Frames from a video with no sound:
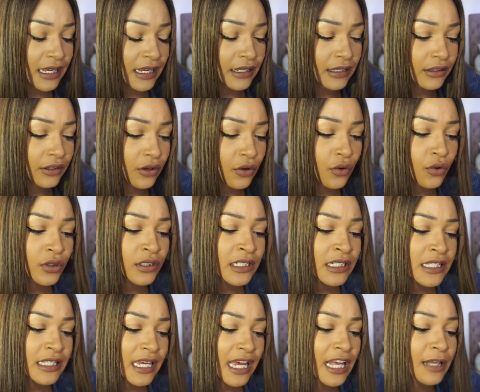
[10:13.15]
that the
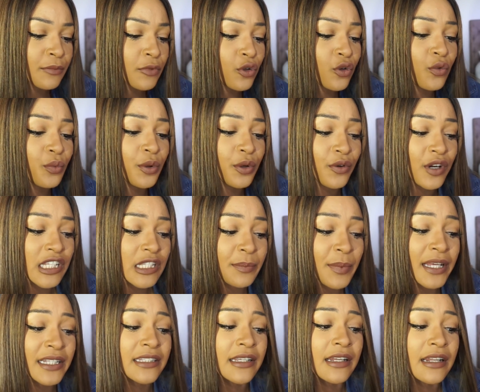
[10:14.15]
only time you will be
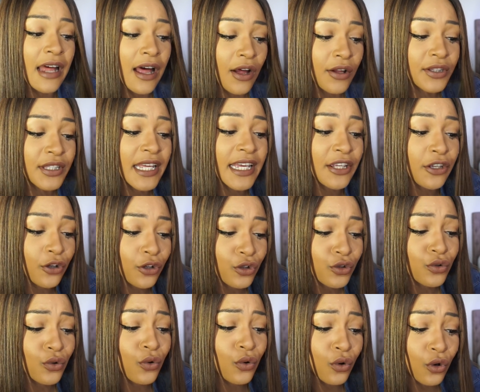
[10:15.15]
respected out there in your
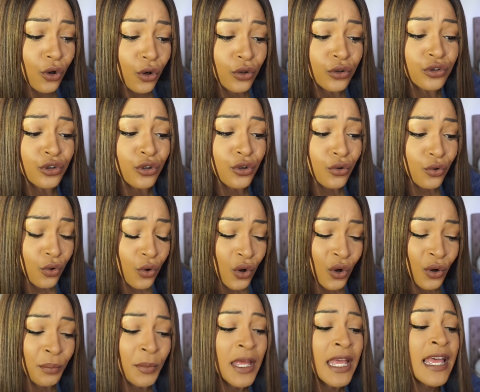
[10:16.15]
so-called new
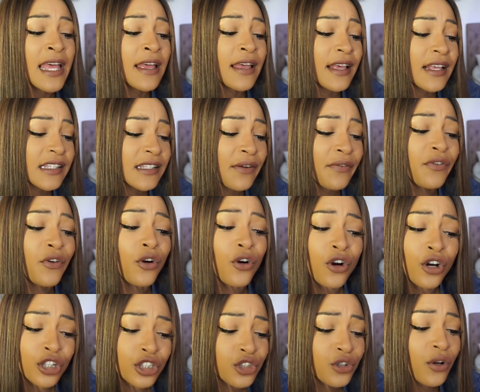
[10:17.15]
home is if your
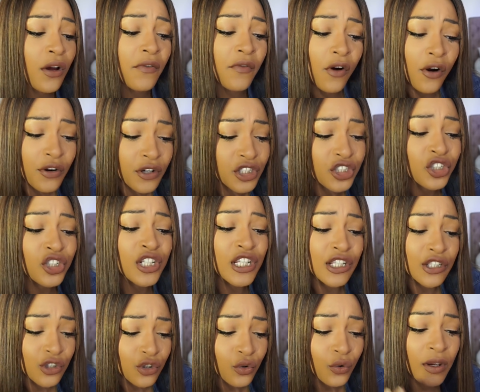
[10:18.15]
country of origin
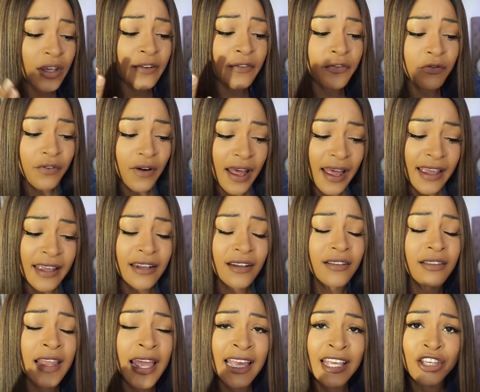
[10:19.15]
is doing fine.
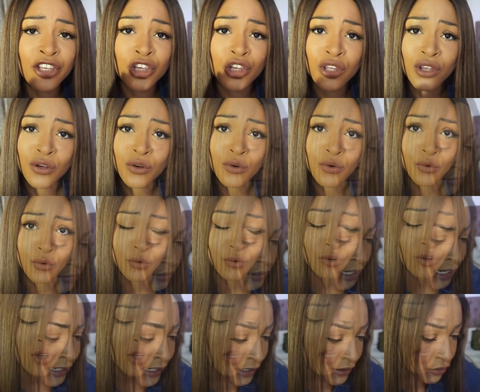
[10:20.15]
Thank you.
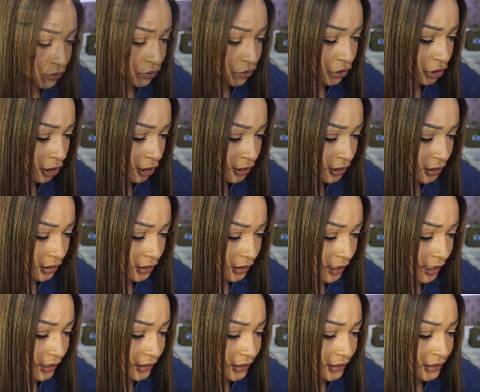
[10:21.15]
Kenneth Ukot
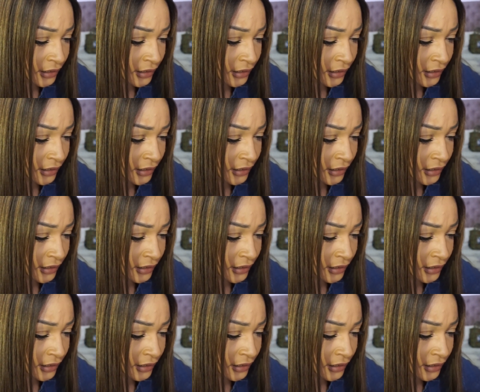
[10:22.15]
said,